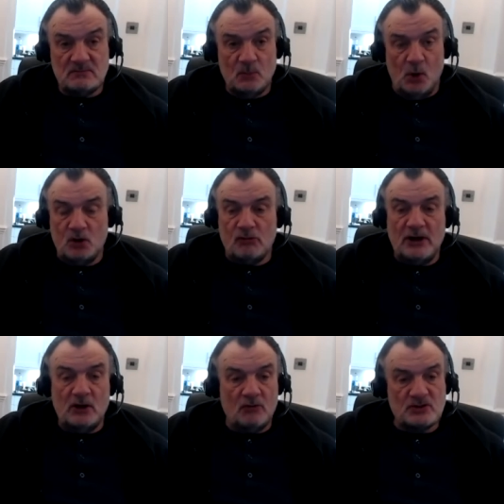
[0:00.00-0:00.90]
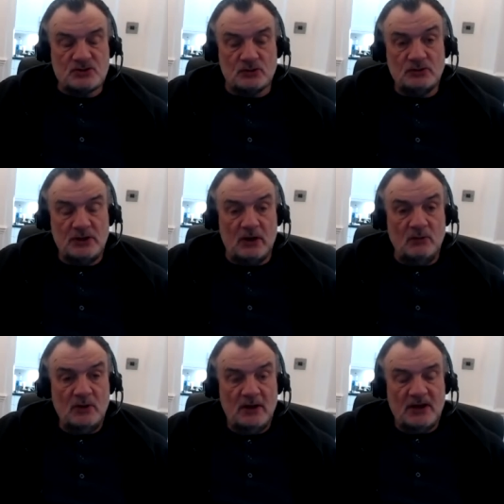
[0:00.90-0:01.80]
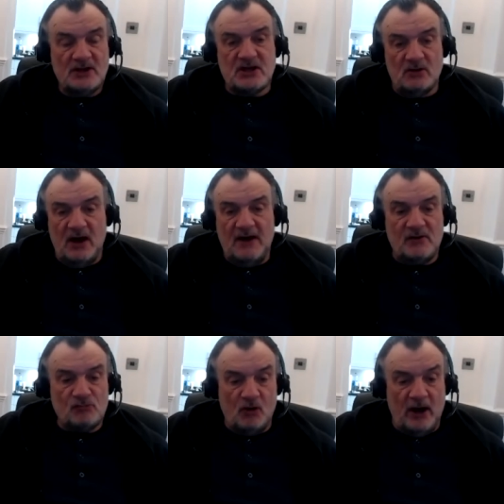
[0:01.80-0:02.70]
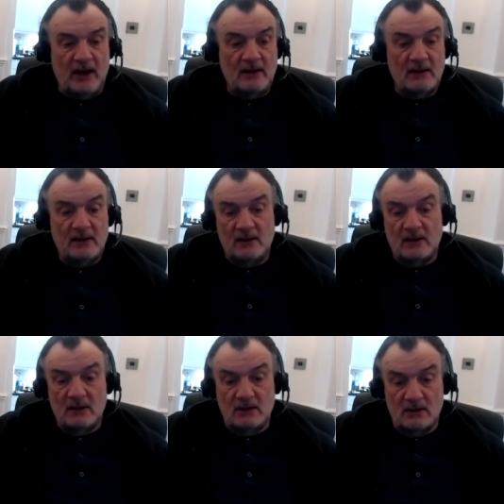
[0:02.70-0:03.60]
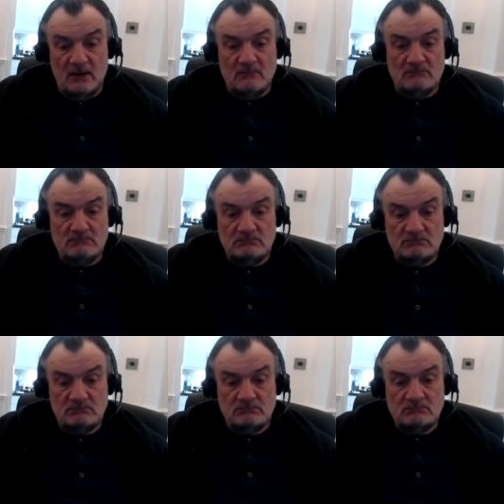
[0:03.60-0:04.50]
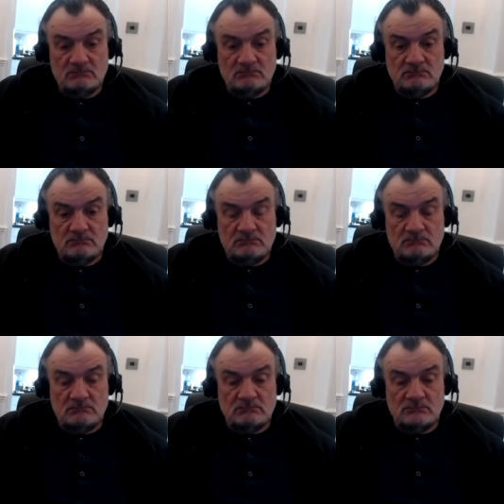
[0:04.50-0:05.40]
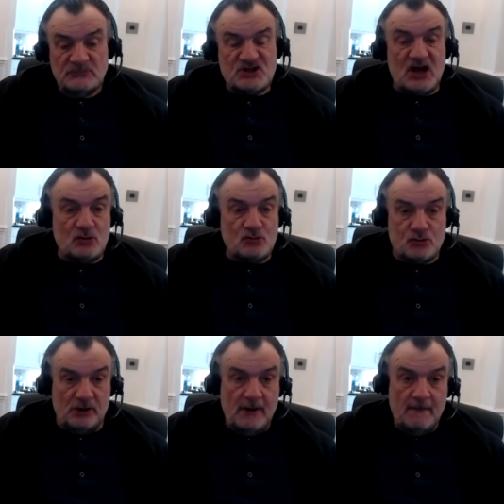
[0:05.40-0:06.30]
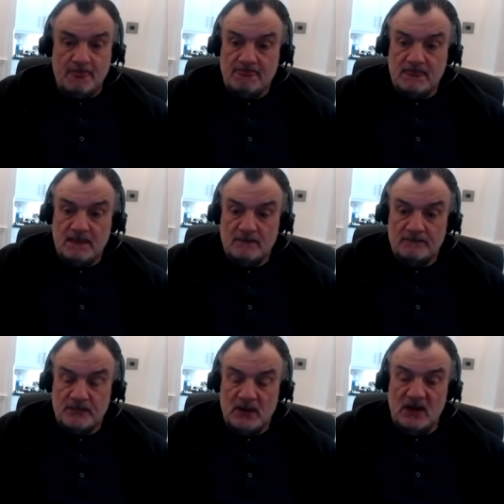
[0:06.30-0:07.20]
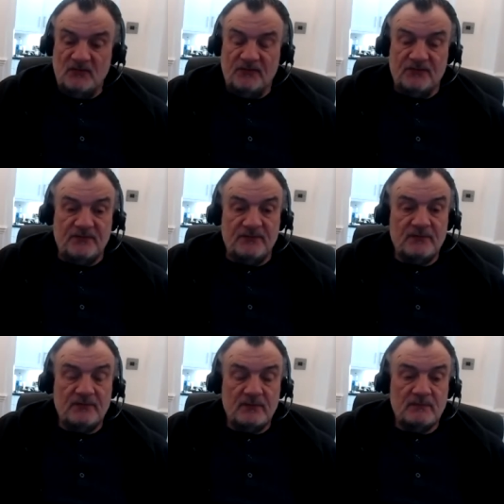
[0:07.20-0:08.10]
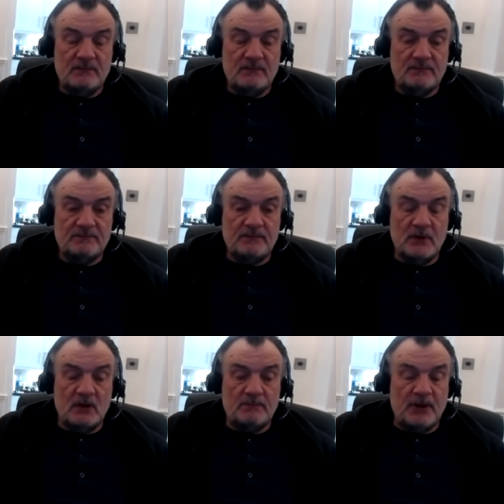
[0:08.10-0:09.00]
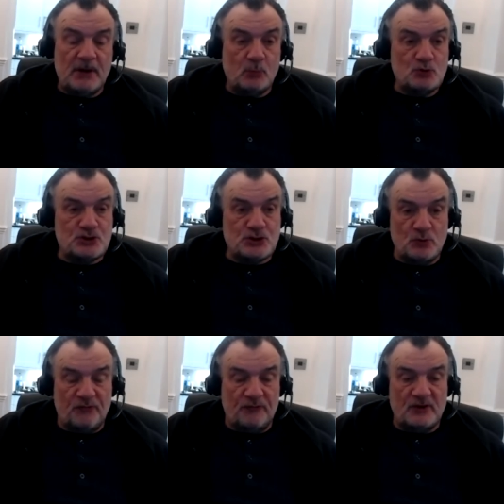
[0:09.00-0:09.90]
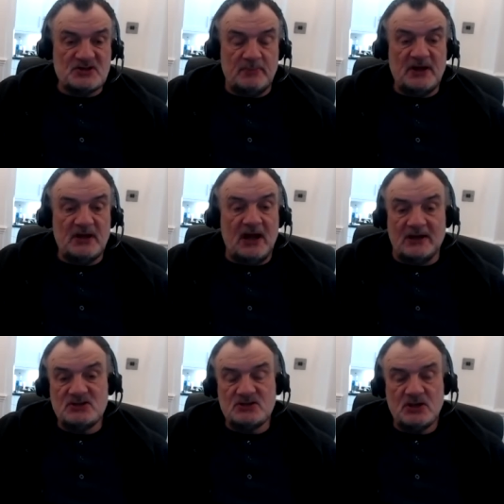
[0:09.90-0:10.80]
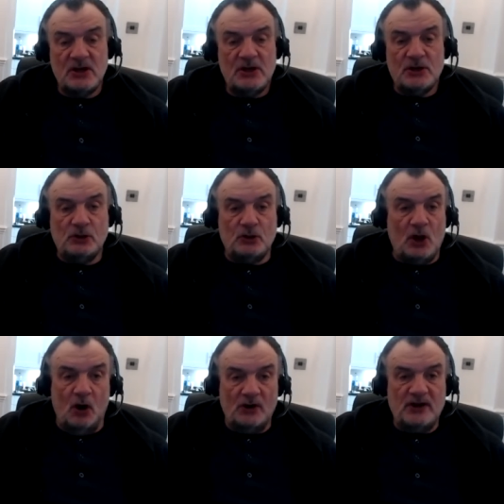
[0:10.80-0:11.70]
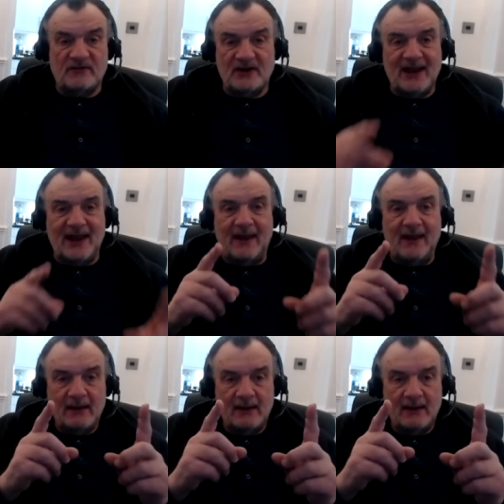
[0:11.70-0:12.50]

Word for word: What a great orator, you know. He said, "Look, have it right." um, this country, if uh, people choose for it to be the case, you can't even get